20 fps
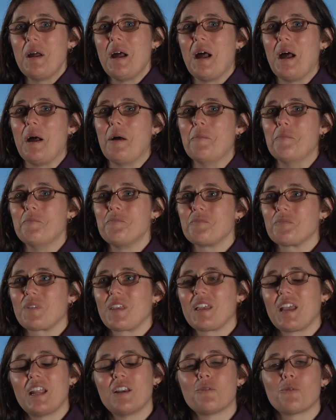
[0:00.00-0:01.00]
um,
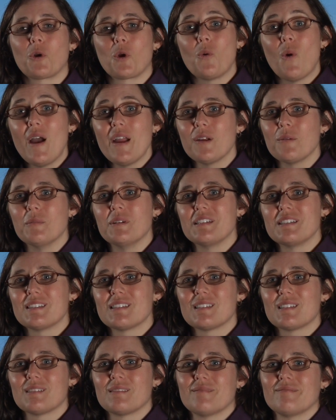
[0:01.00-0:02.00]
kind of
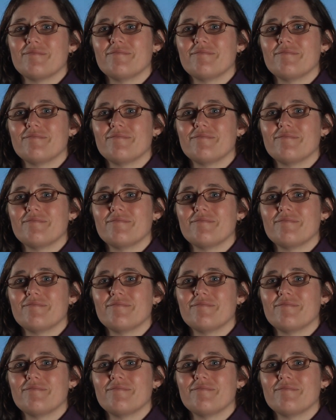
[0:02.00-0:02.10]
requirements.